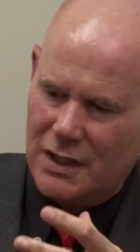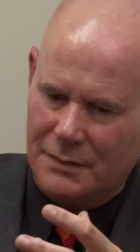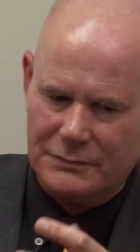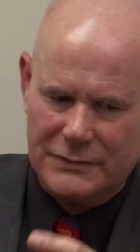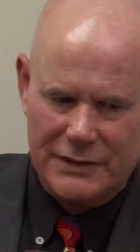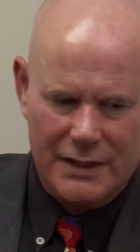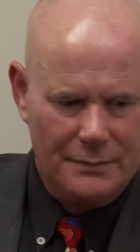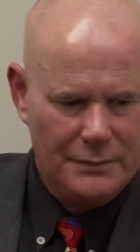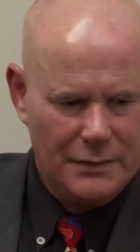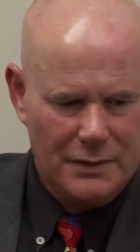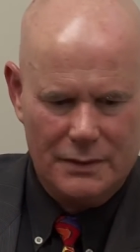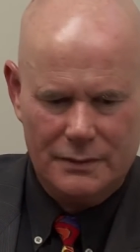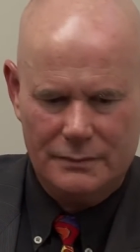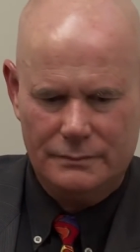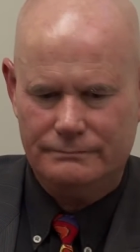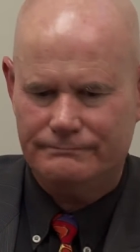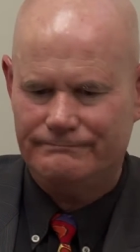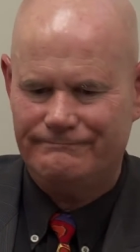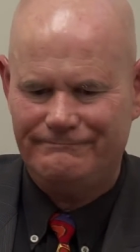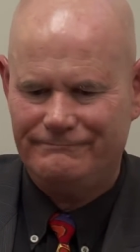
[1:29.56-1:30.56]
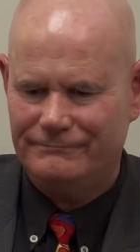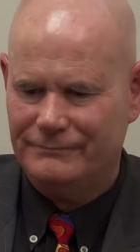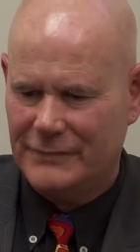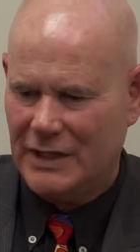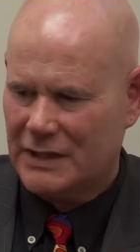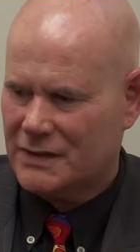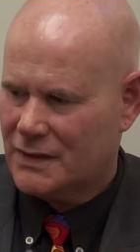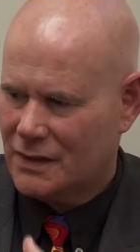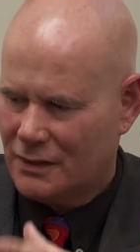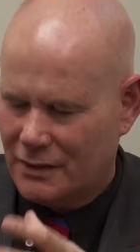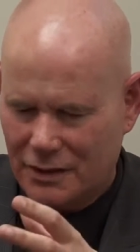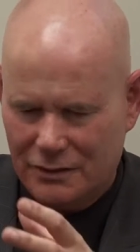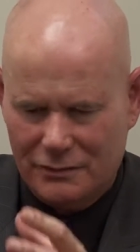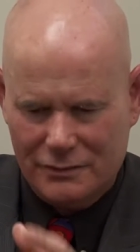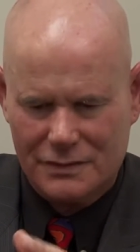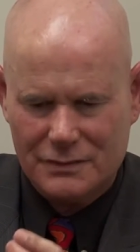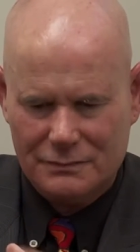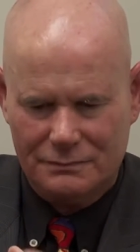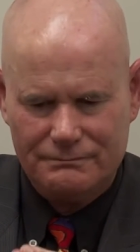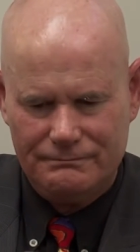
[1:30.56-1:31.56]
jumped up and I, next thing I
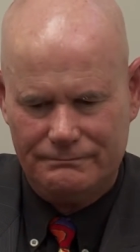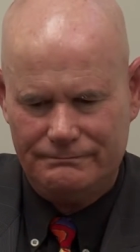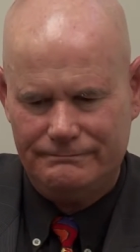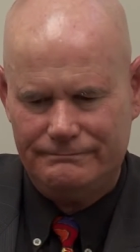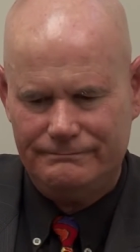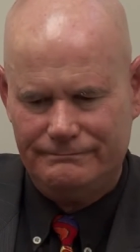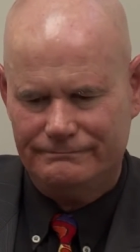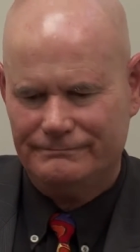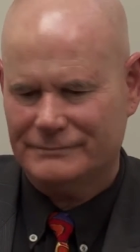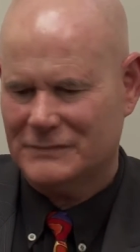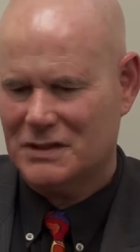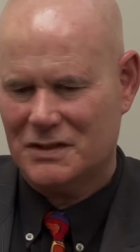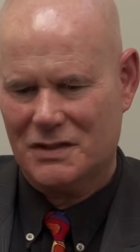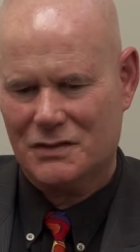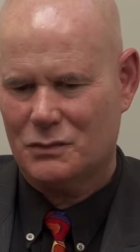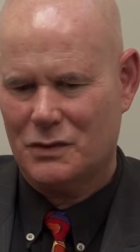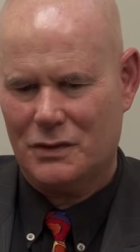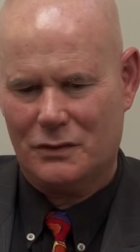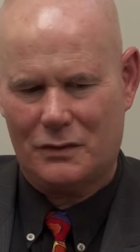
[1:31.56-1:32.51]
knew, I, I just